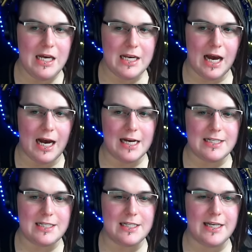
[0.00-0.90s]
and
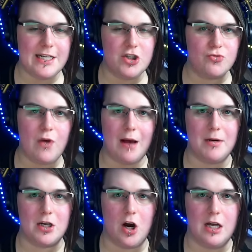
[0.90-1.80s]
I see
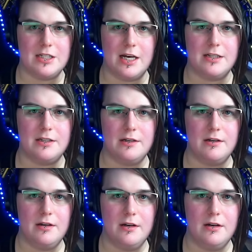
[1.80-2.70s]
drama content,
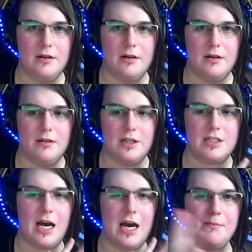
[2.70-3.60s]

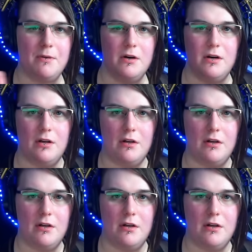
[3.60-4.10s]
the type